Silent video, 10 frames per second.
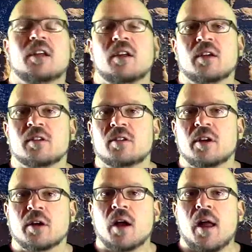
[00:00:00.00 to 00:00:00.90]
to
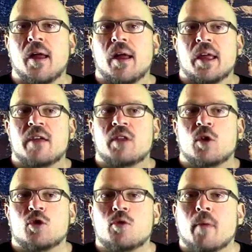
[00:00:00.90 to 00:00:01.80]
consider. Even though
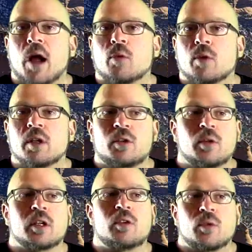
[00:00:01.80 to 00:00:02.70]
you might really,
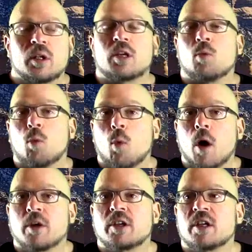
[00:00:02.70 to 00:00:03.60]
really, really
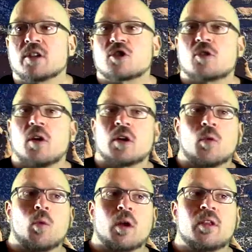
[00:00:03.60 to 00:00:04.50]
want to get strong at
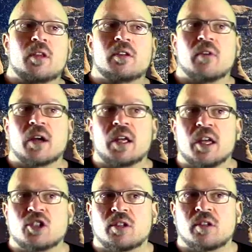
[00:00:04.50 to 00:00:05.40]
one of these
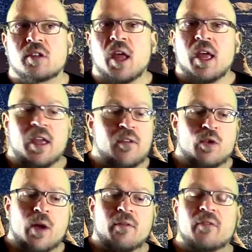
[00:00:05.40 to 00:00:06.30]
variations, if
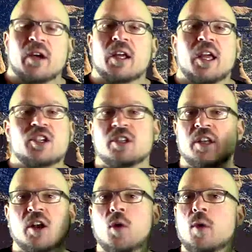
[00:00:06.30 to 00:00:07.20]
you have a variation
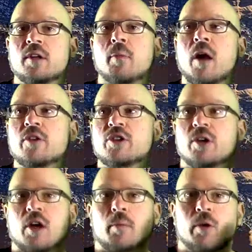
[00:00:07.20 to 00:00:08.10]
that always bothers your
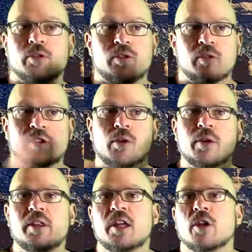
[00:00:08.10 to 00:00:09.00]
elbows, you've
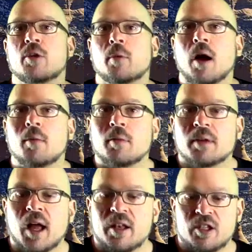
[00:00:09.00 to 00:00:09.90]
sorted the other problems
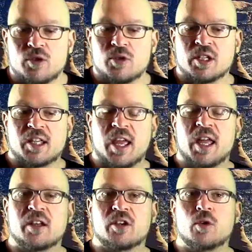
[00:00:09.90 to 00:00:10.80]
out, and you just
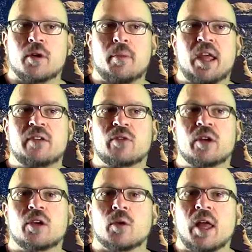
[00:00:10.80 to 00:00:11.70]
can't do it
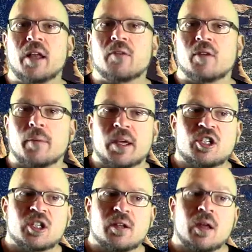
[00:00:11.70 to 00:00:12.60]
pain-free or without
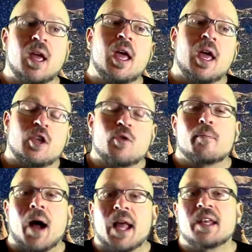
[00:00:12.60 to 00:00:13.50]
inflammation, you
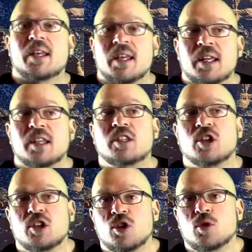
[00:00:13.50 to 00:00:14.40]
might need to
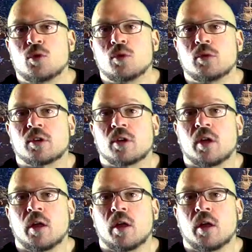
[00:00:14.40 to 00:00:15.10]
use